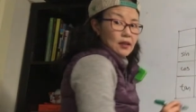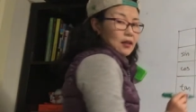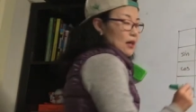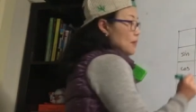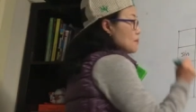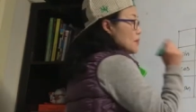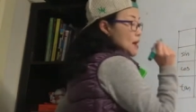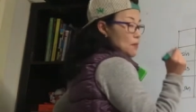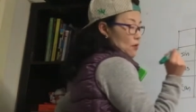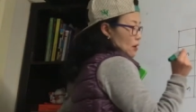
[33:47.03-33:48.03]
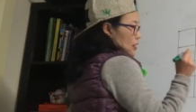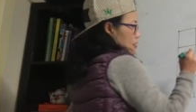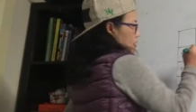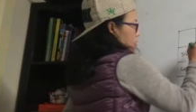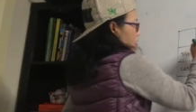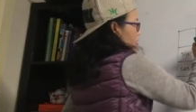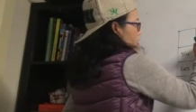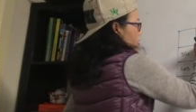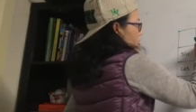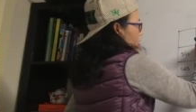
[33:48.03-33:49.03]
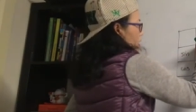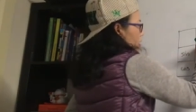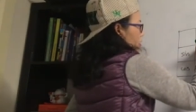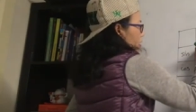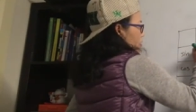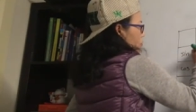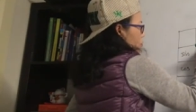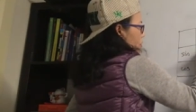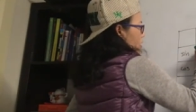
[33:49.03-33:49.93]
and memorize it. Okay, that will be